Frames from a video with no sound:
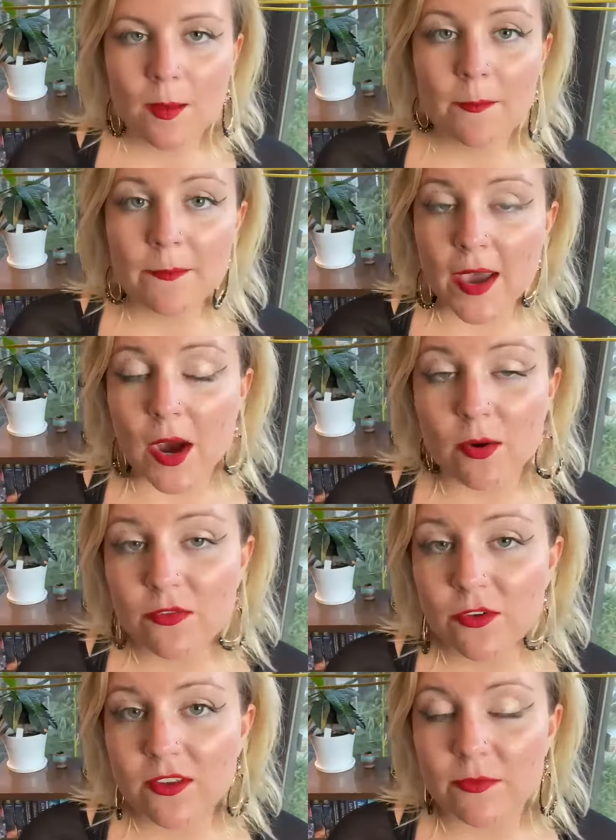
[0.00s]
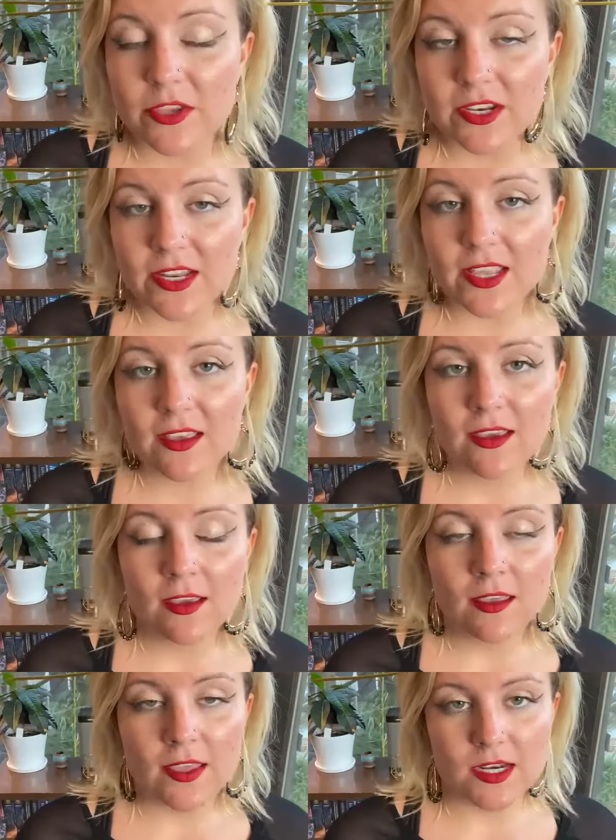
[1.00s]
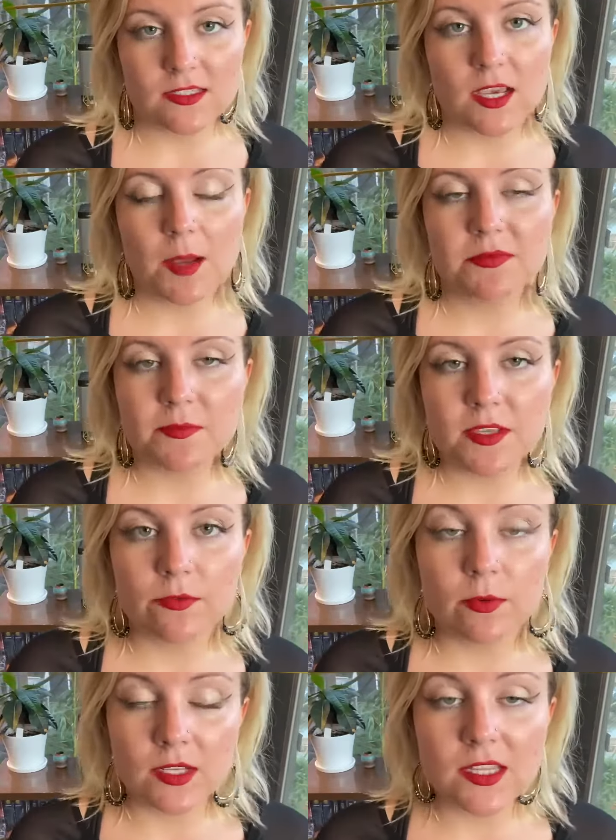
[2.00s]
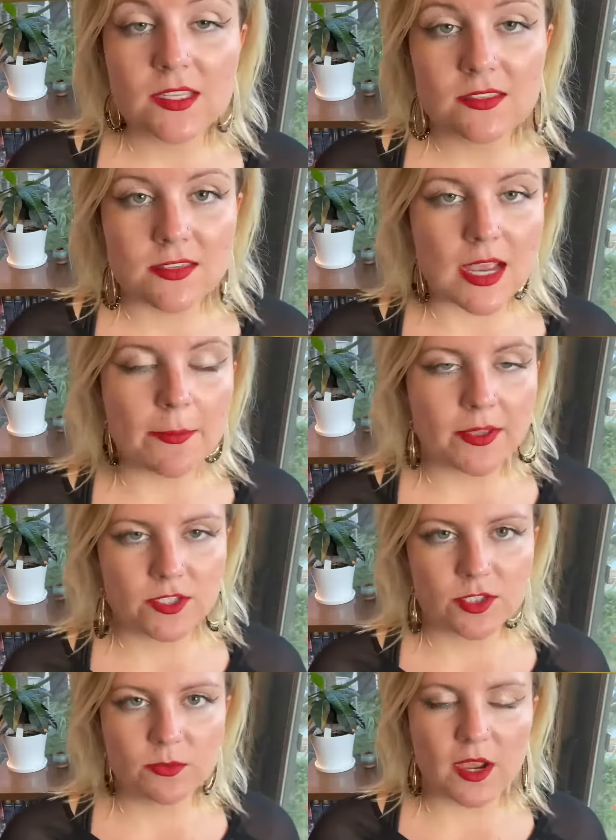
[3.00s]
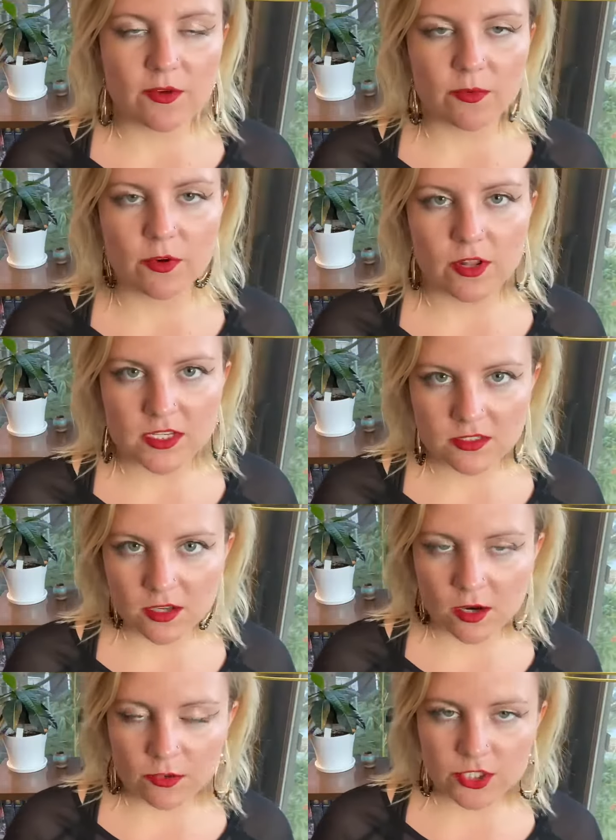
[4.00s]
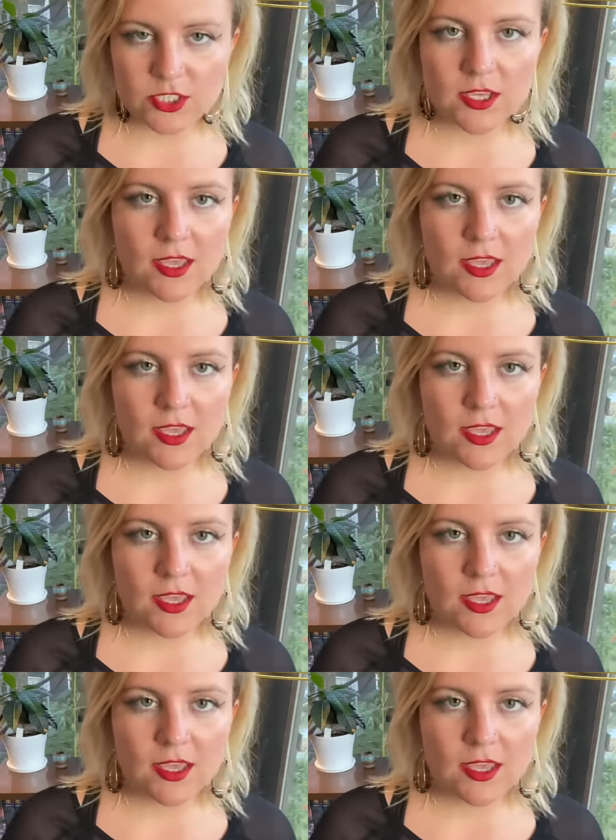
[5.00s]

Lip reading: powerful community that has helped me really step into my role as a coach.